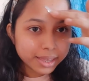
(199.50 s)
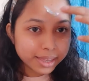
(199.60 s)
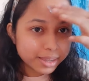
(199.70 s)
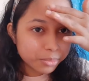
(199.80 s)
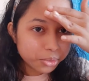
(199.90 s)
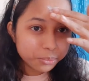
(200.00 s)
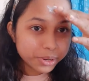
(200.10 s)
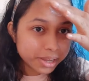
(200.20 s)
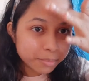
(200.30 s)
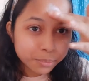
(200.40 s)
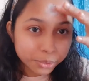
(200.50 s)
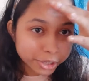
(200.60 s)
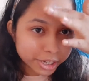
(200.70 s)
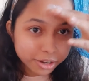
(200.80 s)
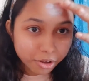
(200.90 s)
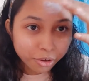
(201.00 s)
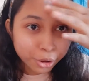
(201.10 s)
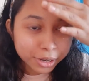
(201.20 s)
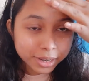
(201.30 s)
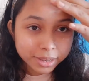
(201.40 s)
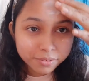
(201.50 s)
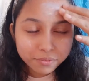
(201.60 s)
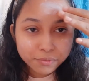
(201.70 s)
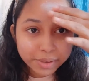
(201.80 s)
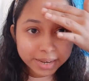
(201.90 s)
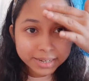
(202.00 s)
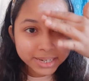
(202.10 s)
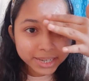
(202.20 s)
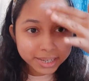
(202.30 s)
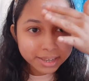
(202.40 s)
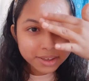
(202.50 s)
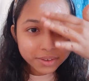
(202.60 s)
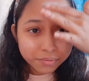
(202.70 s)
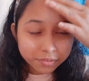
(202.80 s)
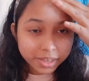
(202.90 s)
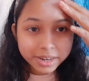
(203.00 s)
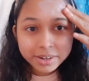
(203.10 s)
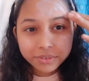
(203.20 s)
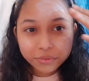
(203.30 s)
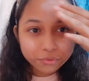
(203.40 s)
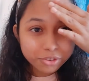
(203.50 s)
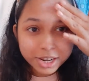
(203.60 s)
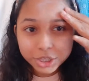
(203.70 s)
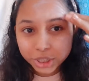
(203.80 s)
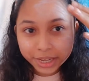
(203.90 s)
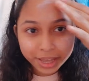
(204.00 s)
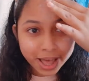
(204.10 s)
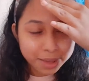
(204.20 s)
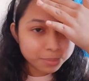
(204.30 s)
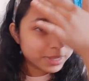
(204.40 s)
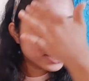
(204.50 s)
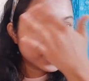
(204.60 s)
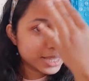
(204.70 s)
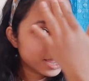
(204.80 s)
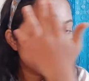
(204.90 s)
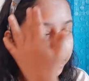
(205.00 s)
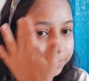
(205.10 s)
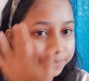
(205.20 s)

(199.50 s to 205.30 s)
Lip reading: and the moment I put it on, it felt very refreshing, I must say.